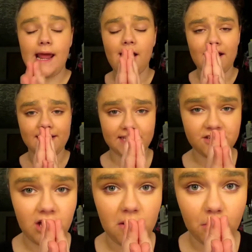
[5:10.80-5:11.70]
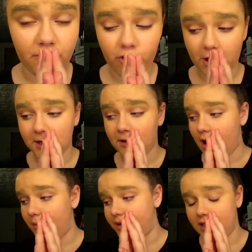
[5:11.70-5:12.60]
now, guys, disclaimer before I go
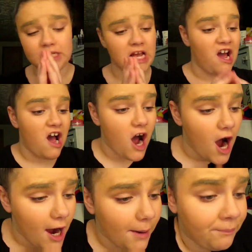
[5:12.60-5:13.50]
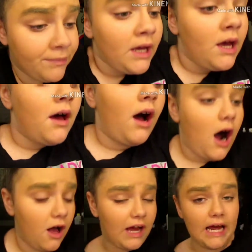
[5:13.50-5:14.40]
on with this. Um,
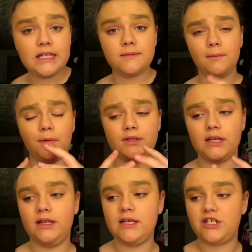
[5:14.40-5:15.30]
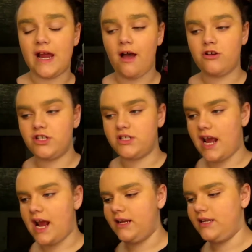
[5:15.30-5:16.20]
a lot of these people did these challenges
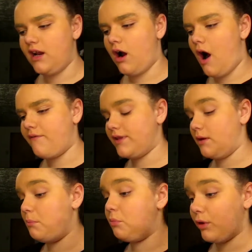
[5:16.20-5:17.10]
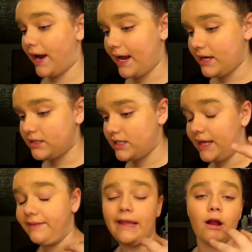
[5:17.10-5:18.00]
and did off of the brands
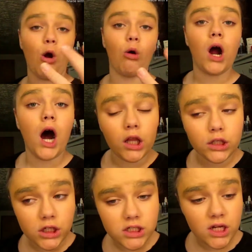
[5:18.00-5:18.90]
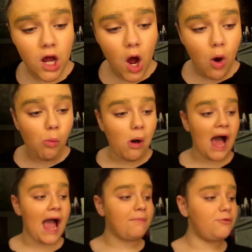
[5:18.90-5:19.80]
and their own colors. What
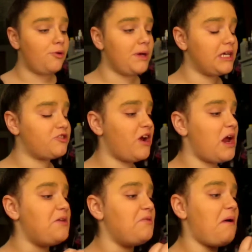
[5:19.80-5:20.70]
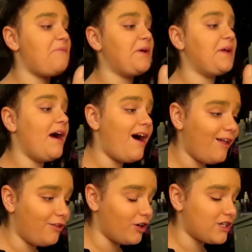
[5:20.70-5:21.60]
I'm doing is trying to do off the
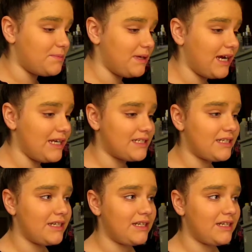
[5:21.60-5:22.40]
colors because